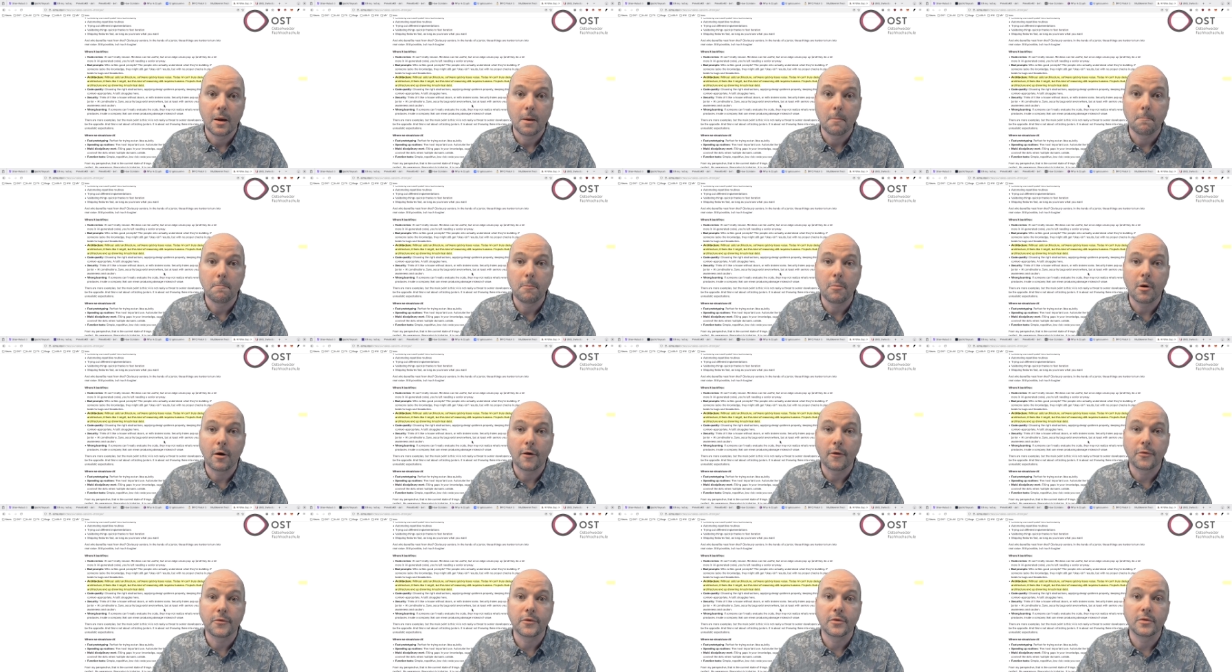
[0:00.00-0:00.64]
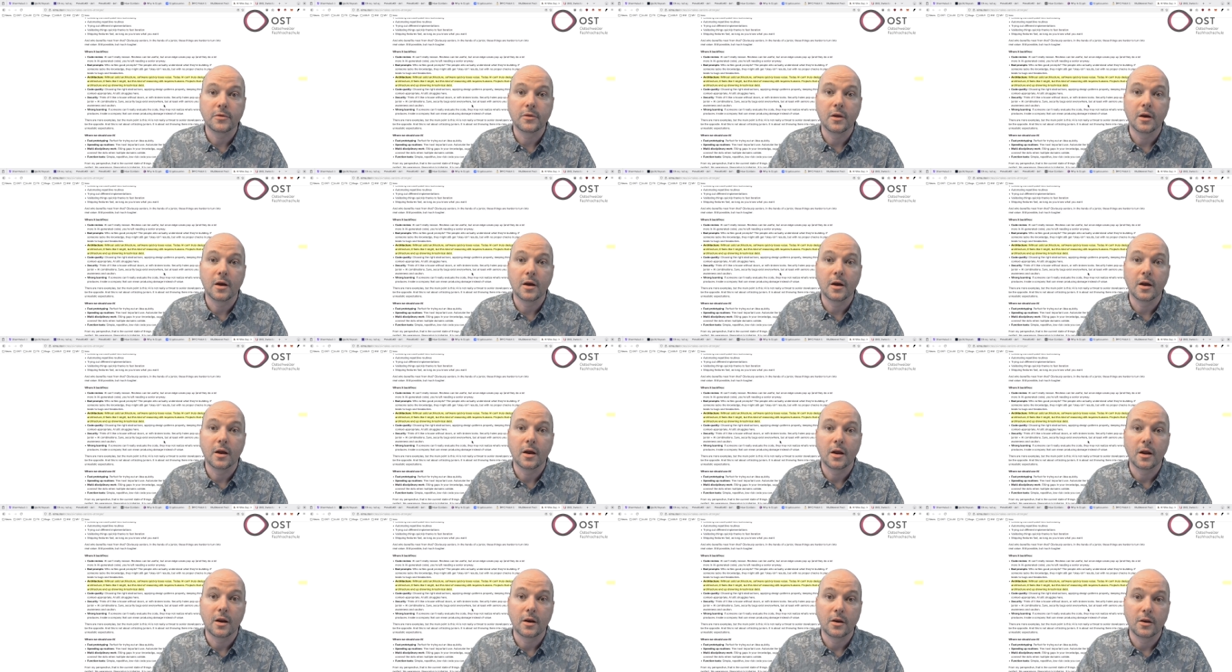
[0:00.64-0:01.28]
but
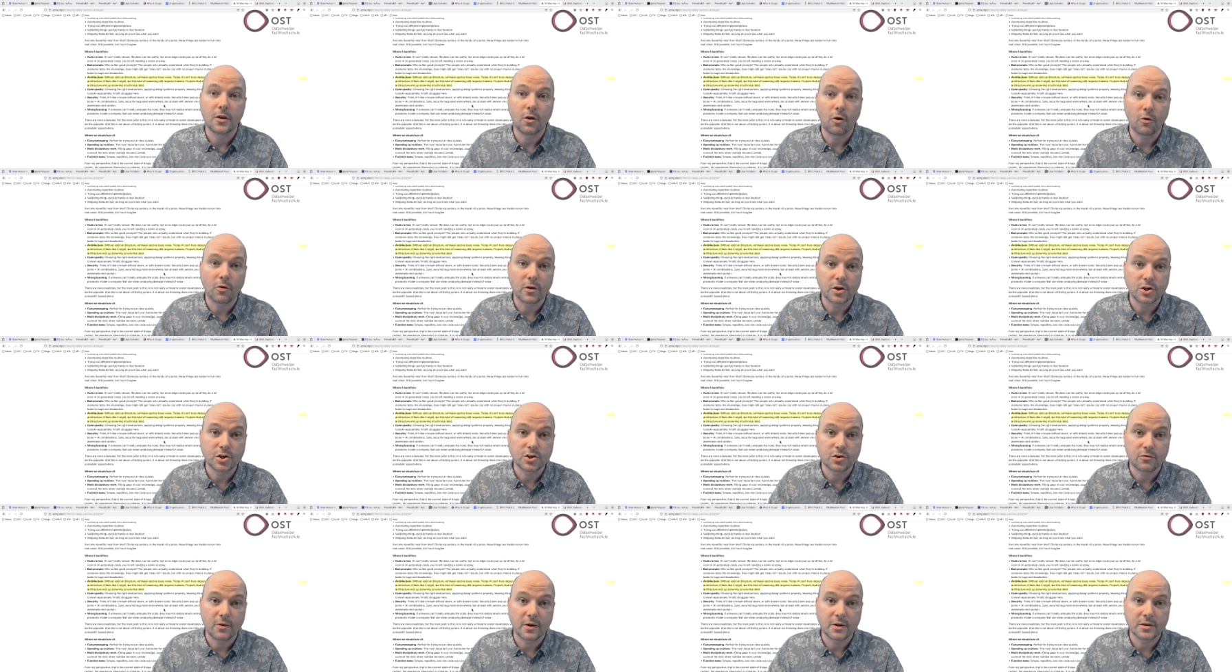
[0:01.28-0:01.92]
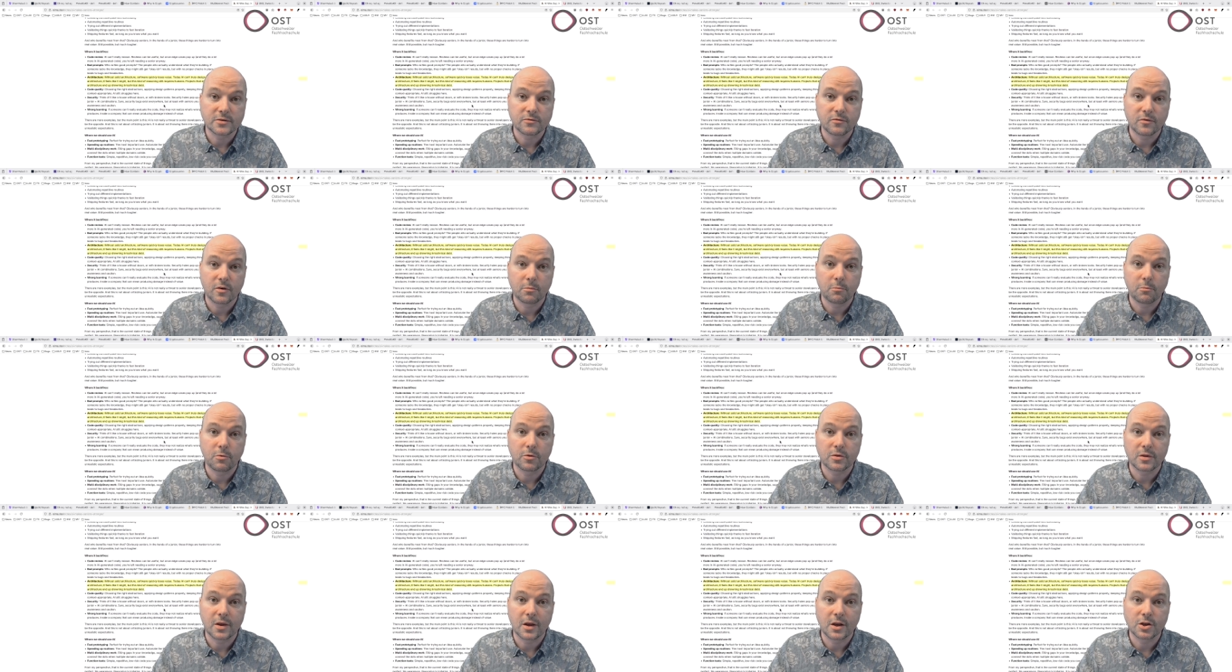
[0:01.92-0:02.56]
the knowledge transfer
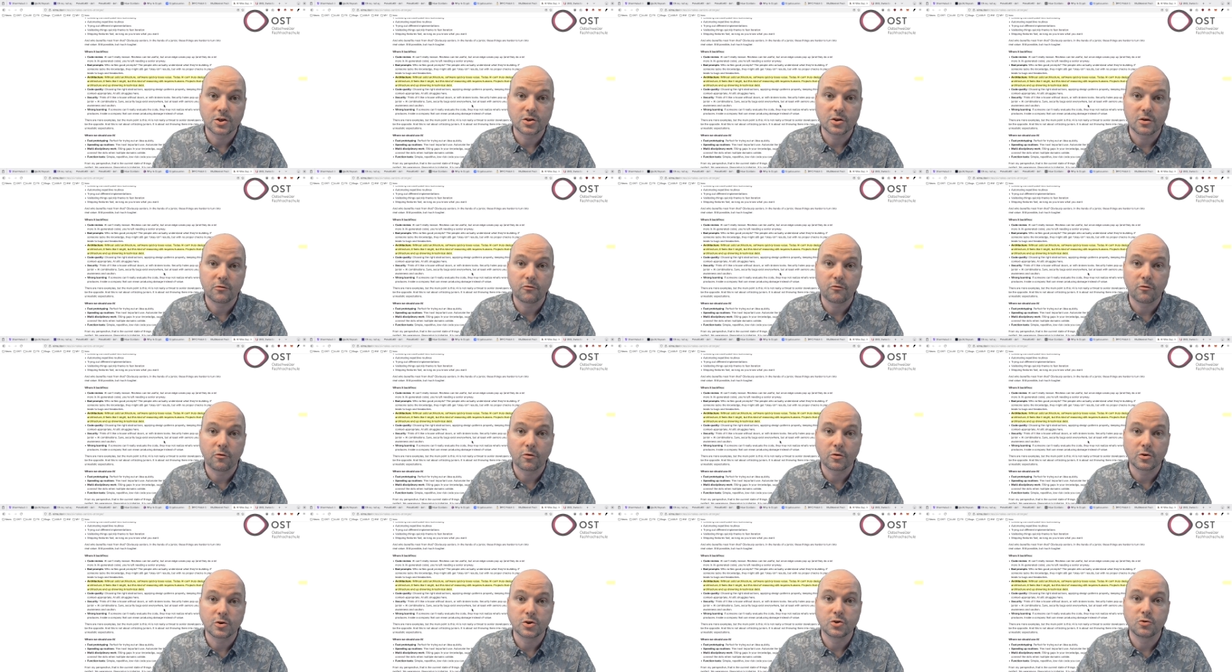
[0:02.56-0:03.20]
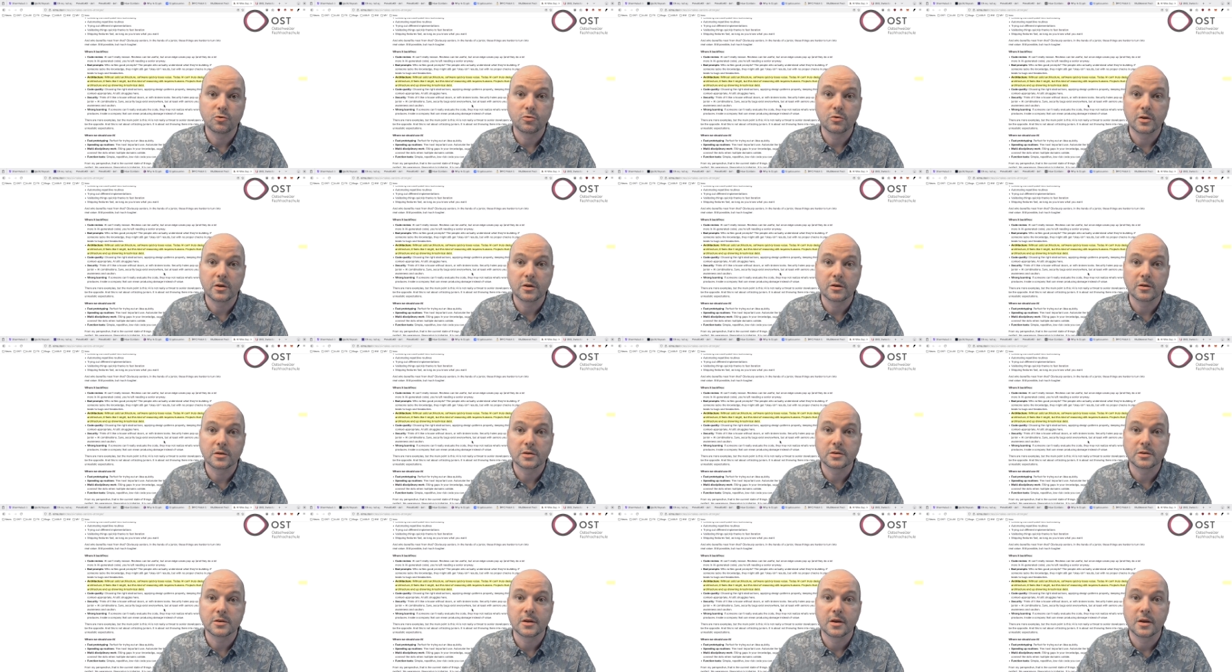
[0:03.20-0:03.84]
potential for
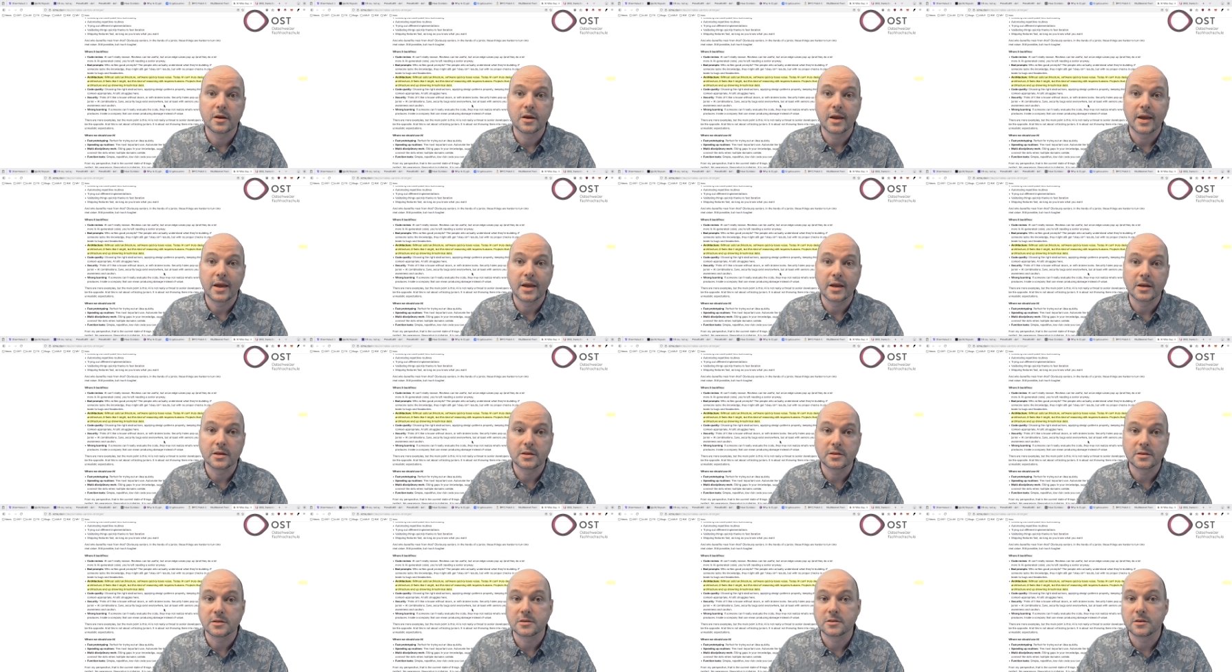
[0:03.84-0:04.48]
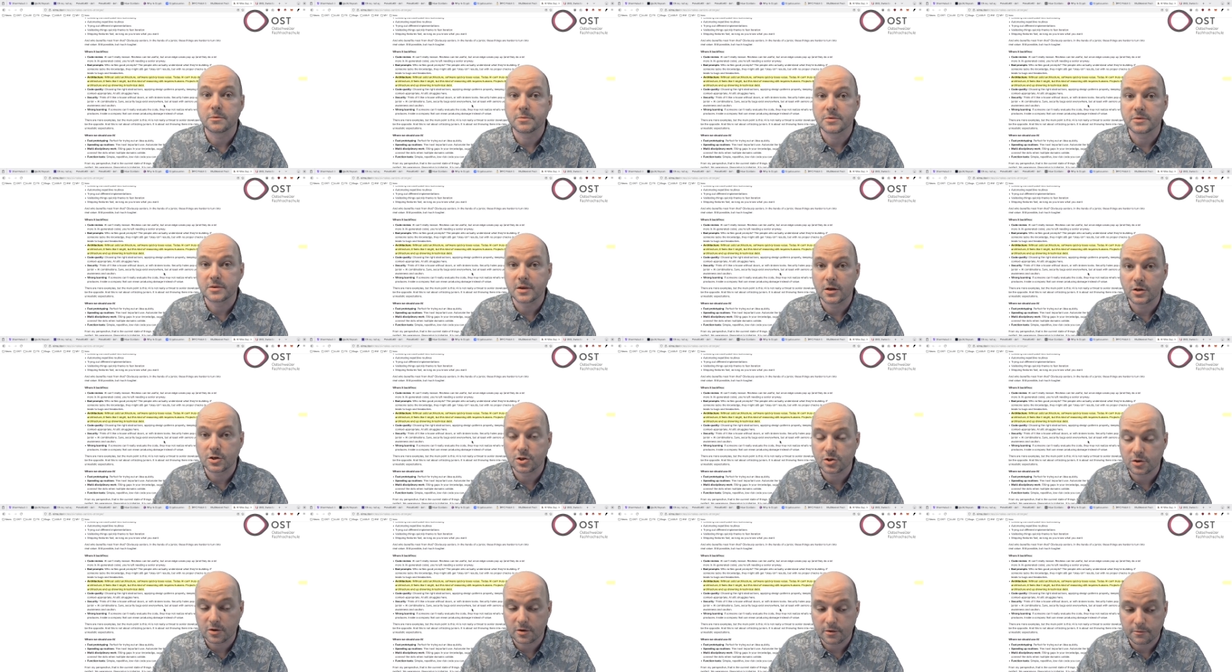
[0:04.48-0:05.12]
juniors is
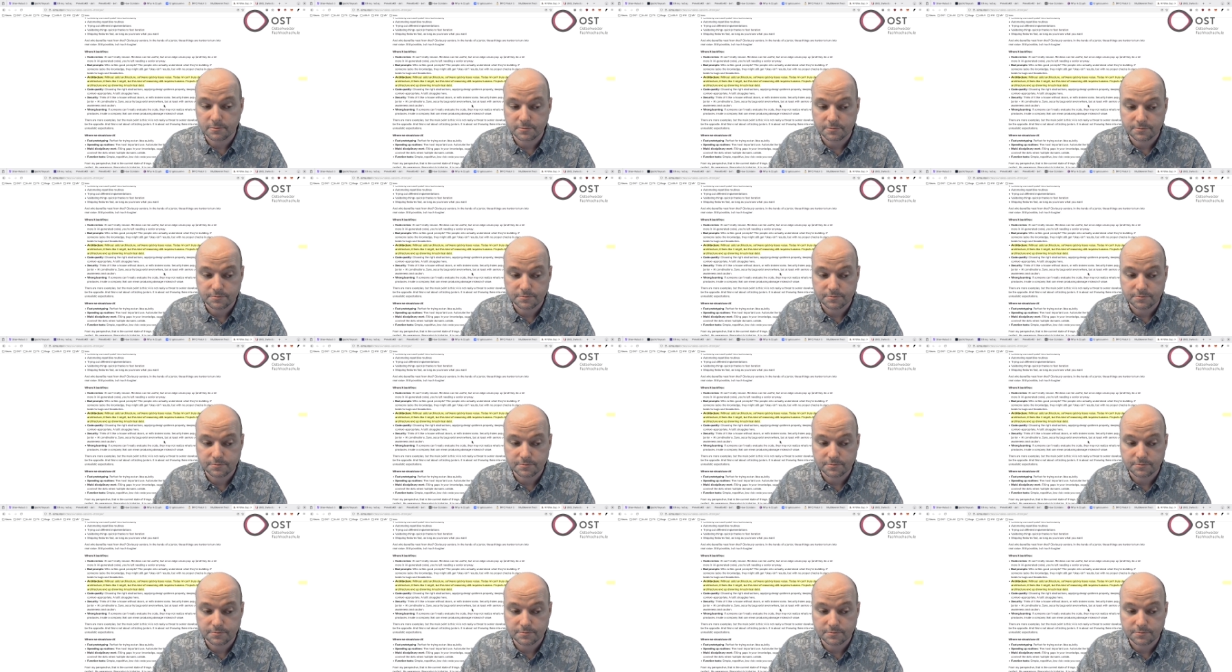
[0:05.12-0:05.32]
substantial.